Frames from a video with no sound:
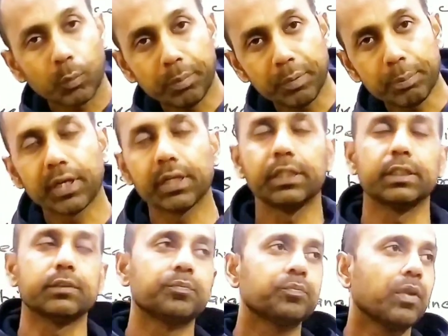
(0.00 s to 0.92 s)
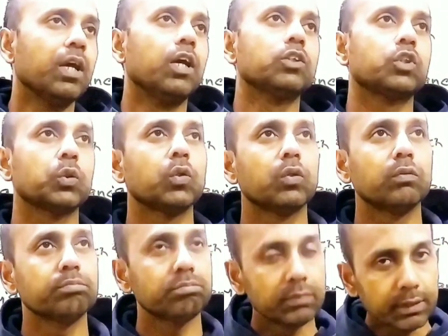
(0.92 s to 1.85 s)
prepared there.
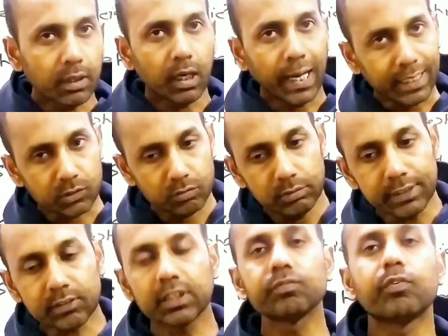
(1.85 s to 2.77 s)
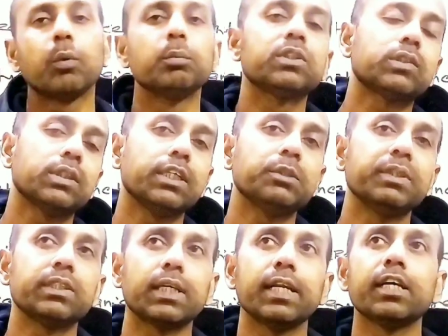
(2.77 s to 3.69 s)
So this information is
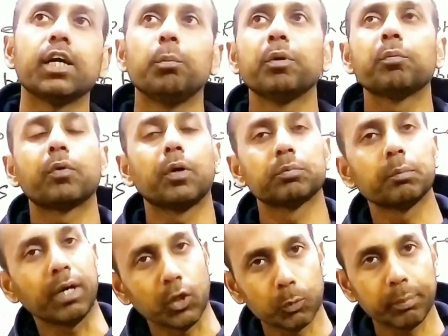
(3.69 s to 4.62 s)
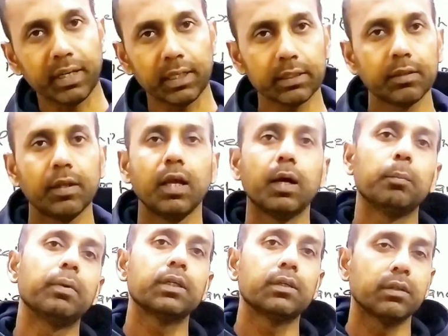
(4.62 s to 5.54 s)
basically coming from the bio part,
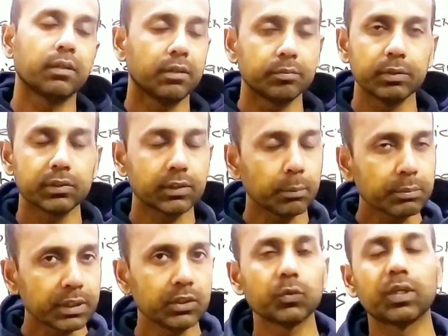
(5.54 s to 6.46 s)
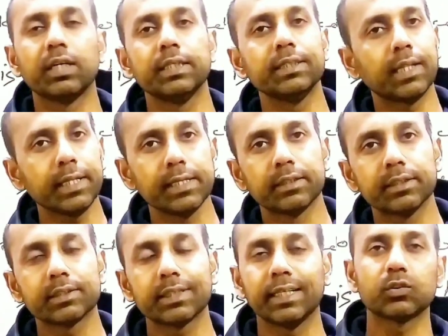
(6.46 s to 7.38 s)
but this is something you can easily
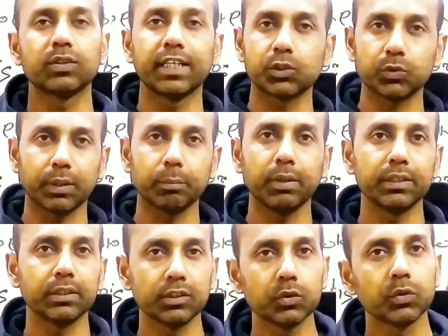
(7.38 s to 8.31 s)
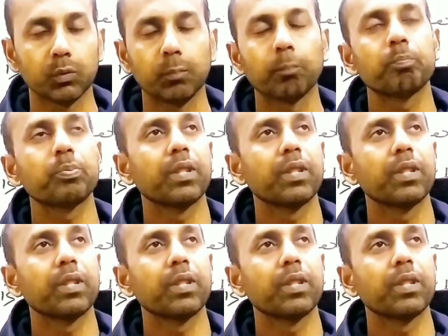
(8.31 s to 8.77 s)
understand, so that's why I'm letting you know.